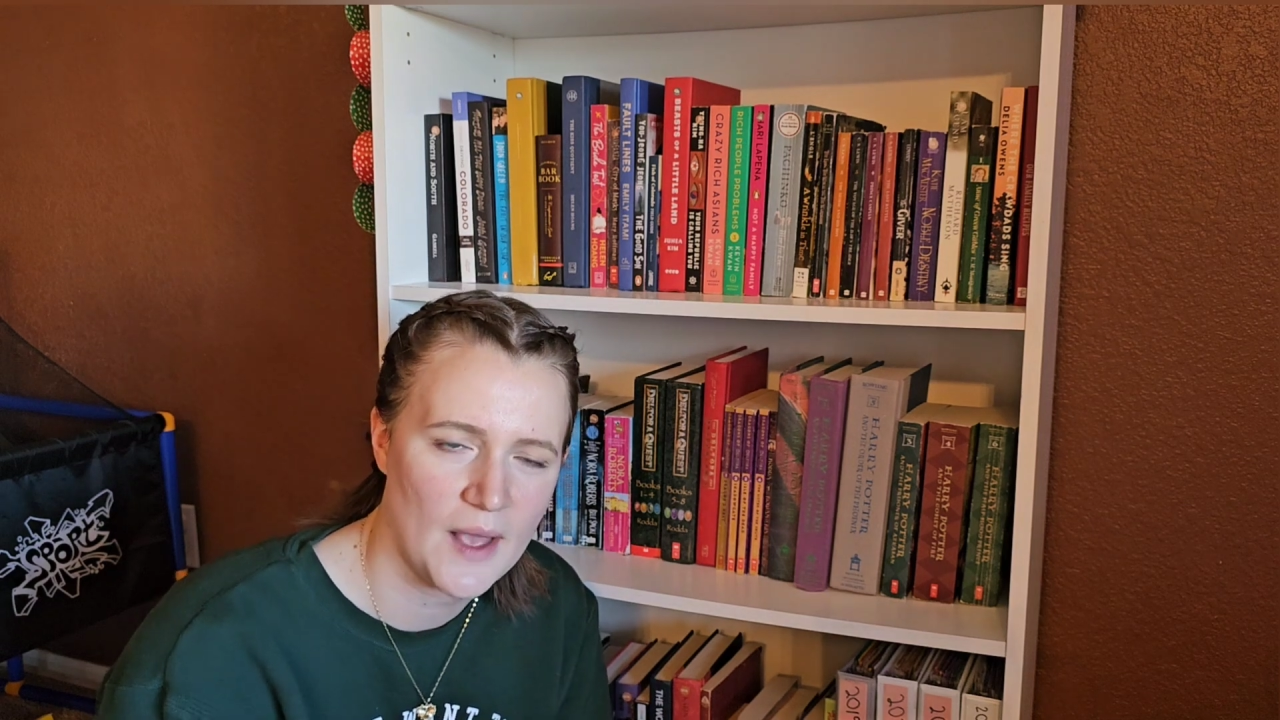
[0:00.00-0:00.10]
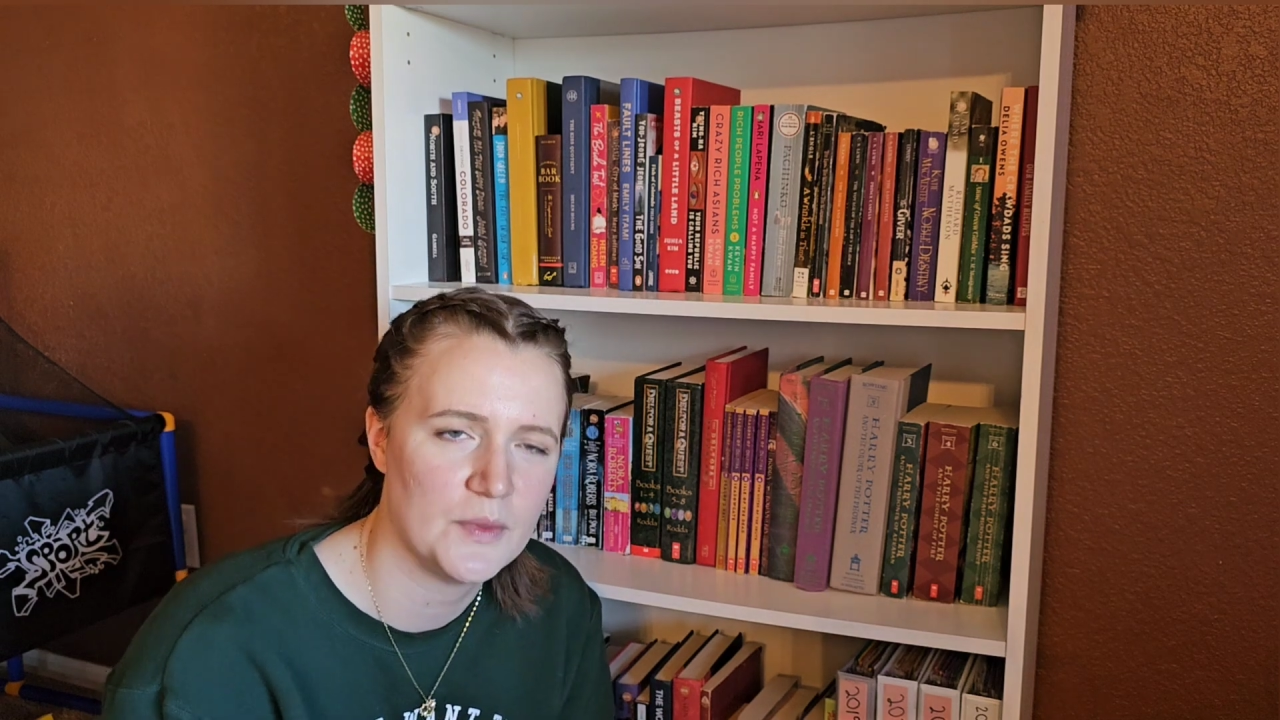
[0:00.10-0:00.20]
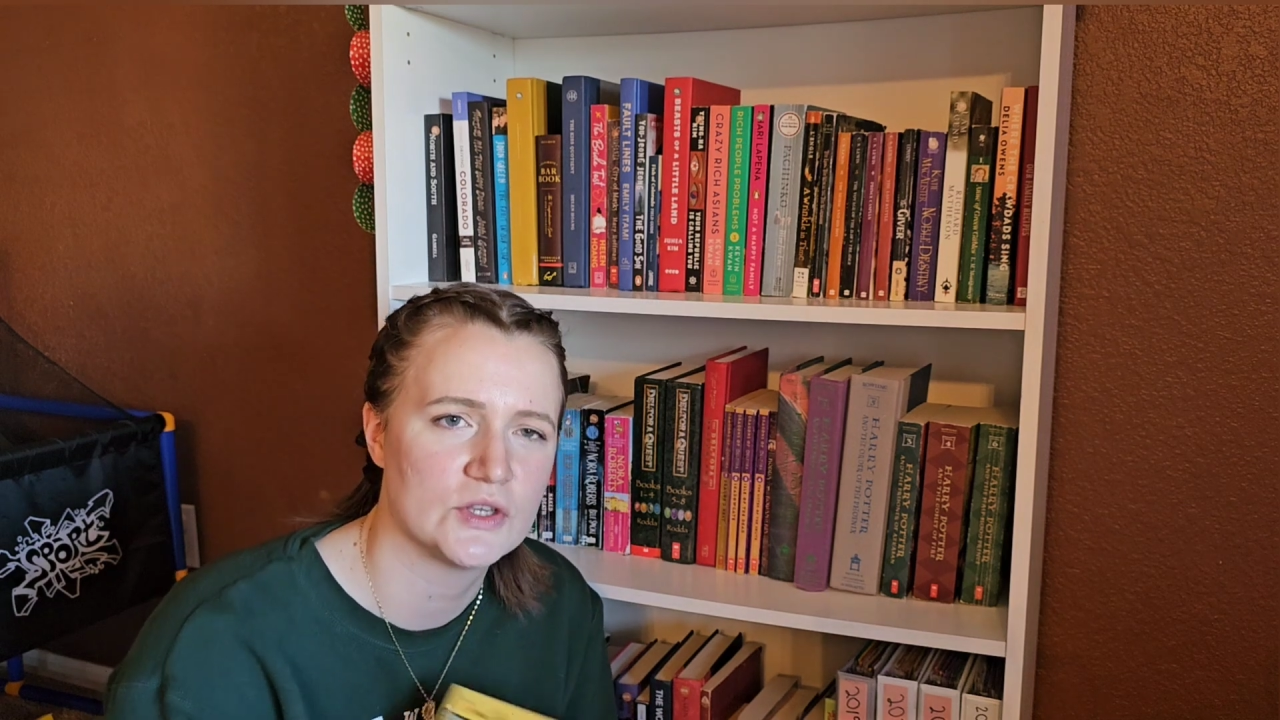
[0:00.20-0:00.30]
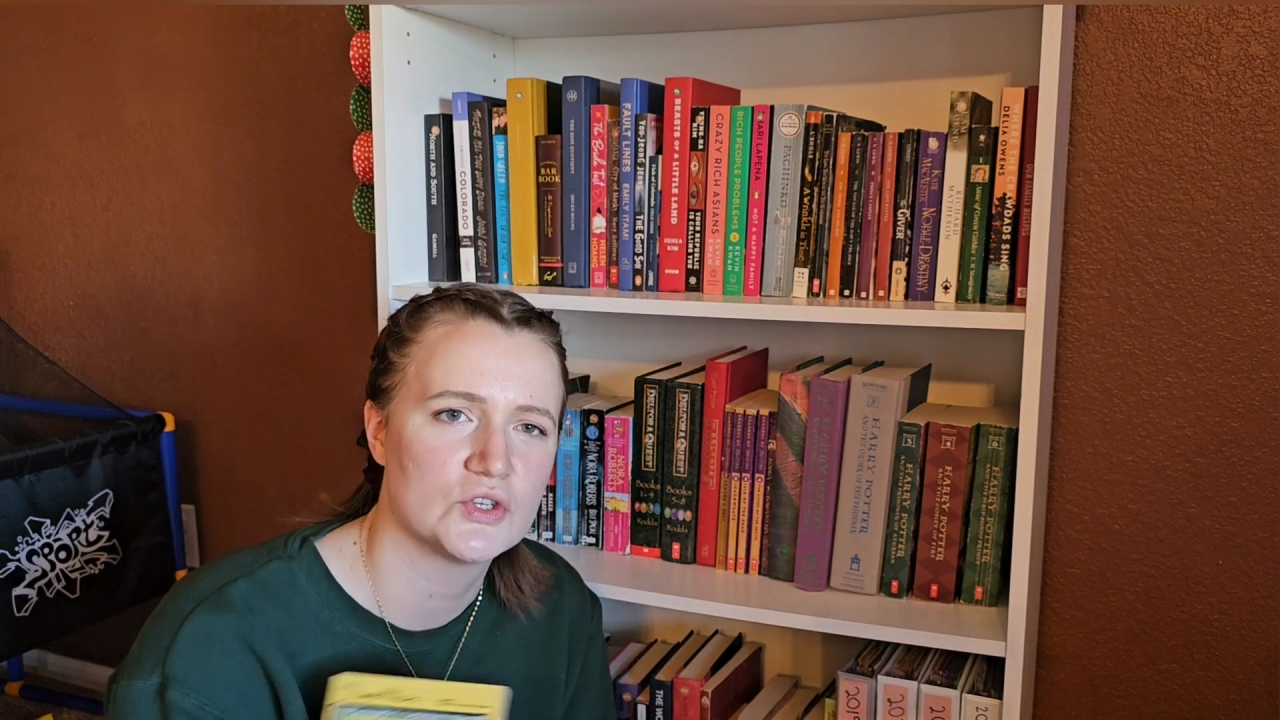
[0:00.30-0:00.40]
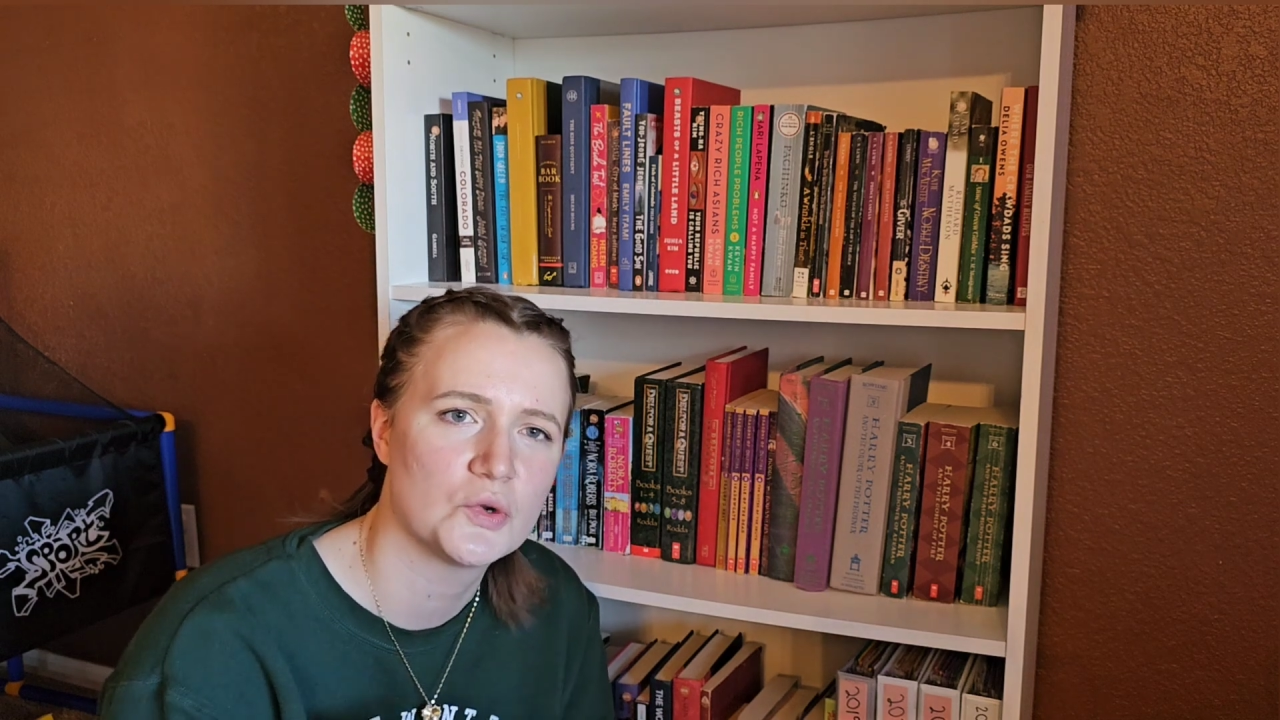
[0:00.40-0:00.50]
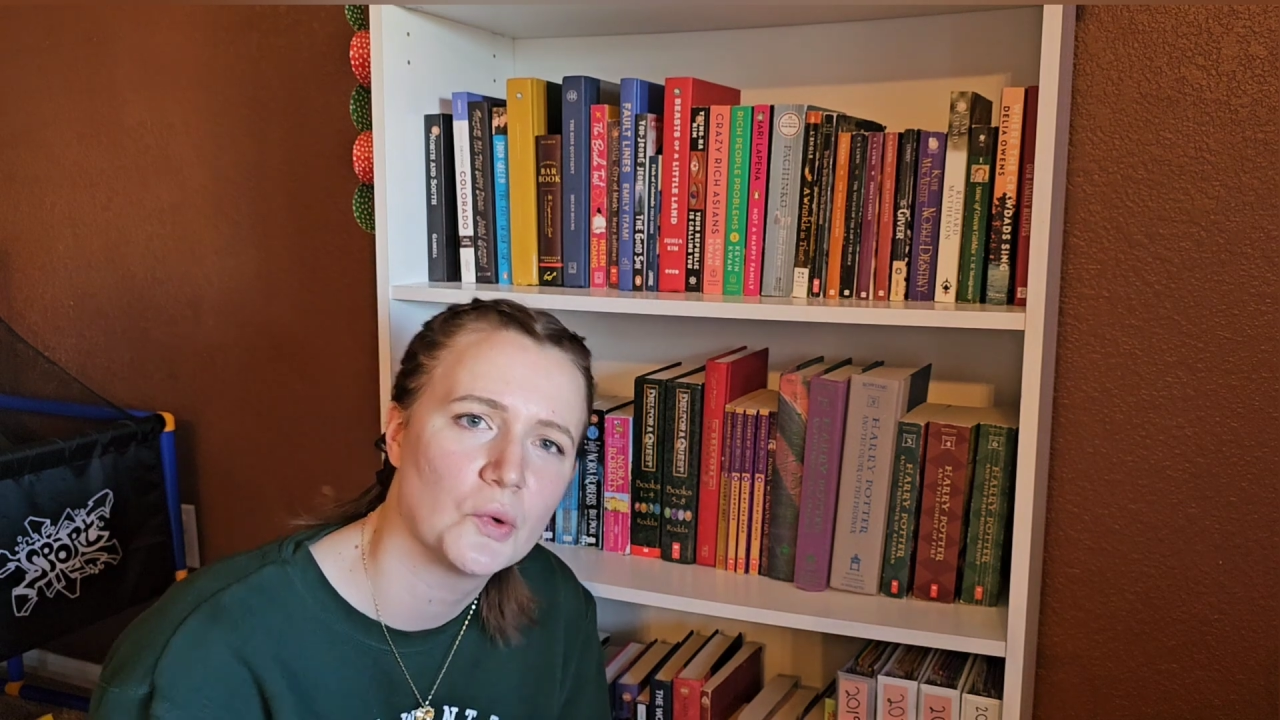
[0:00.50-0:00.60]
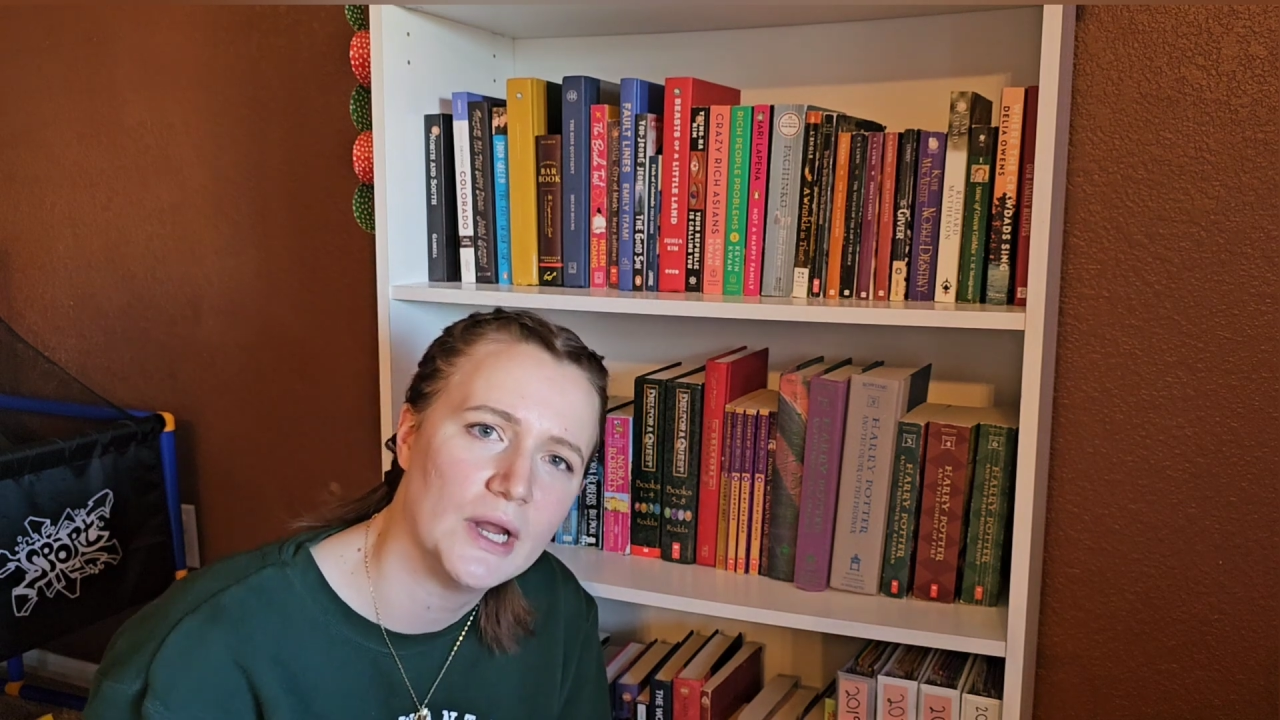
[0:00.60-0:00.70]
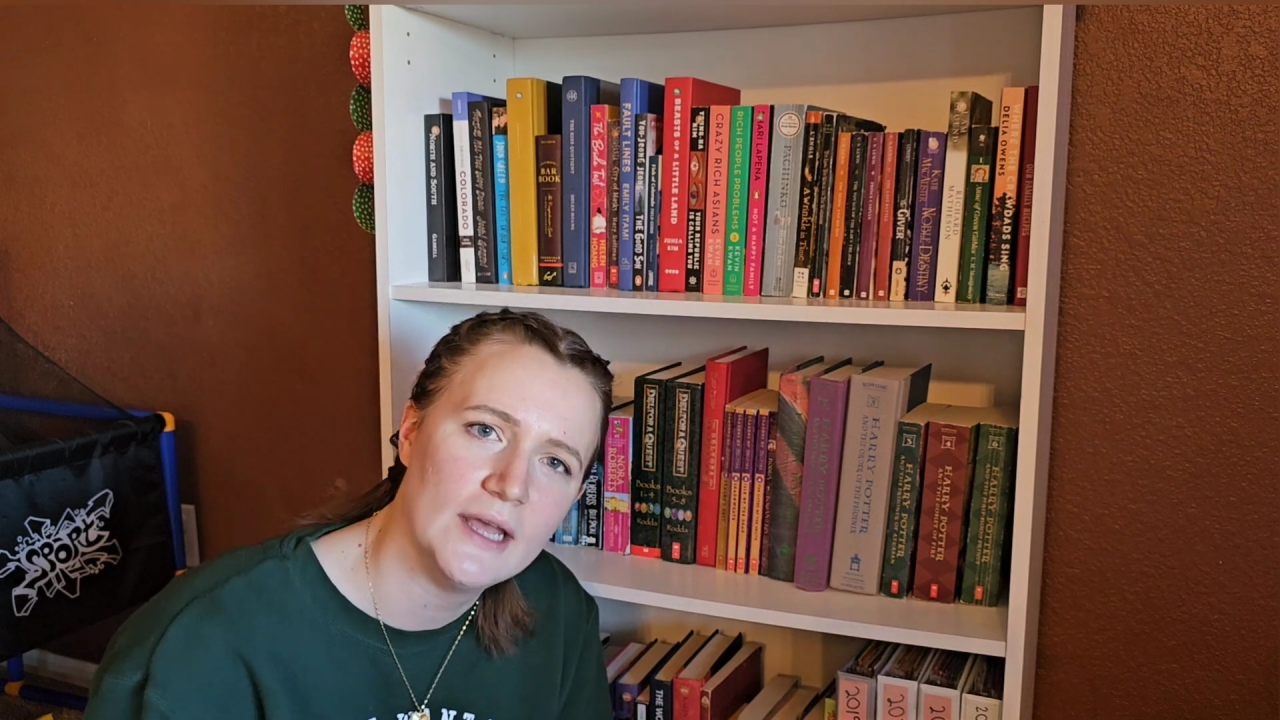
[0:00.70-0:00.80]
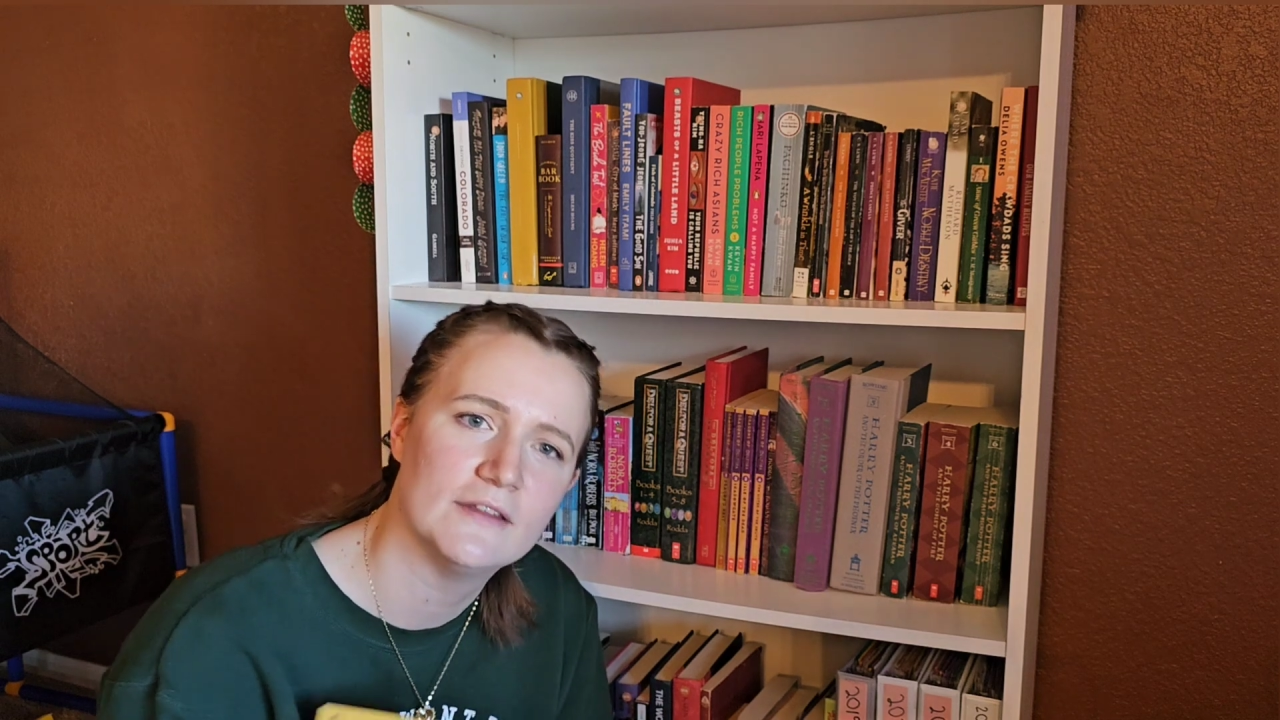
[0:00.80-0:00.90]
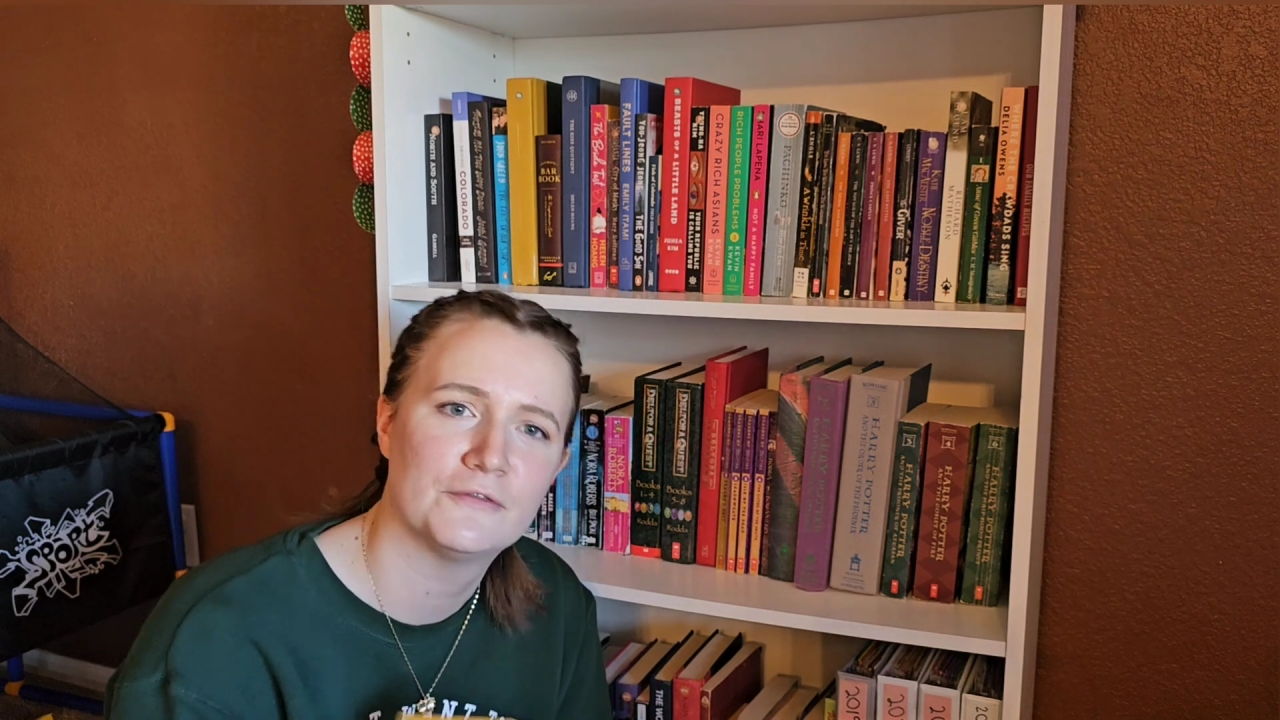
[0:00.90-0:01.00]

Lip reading: and the story and the